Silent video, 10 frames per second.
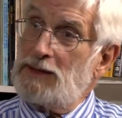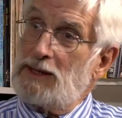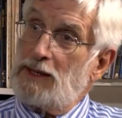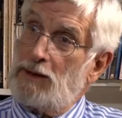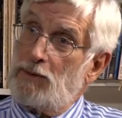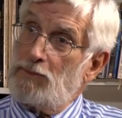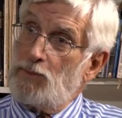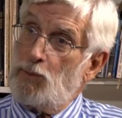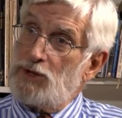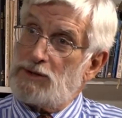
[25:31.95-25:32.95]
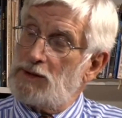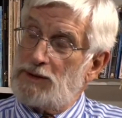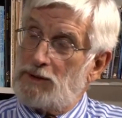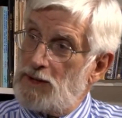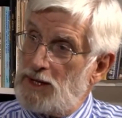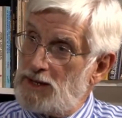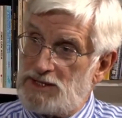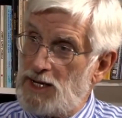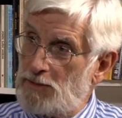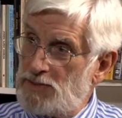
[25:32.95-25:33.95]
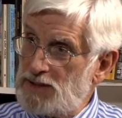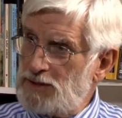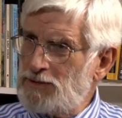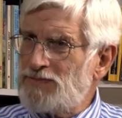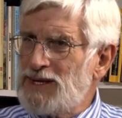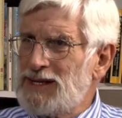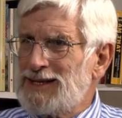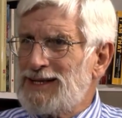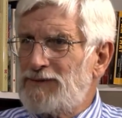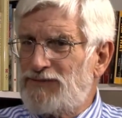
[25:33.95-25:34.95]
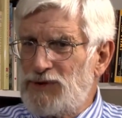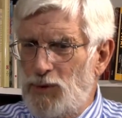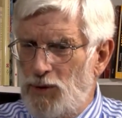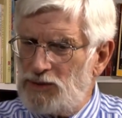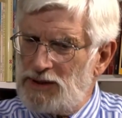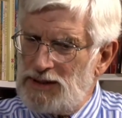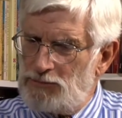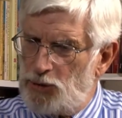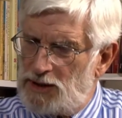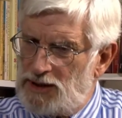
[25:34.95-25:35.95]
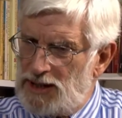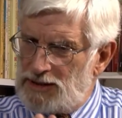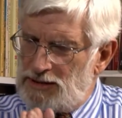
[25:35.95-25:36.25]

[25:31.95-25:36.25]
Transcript: Uh, we certainly don't know how to stop it. So, if you only look at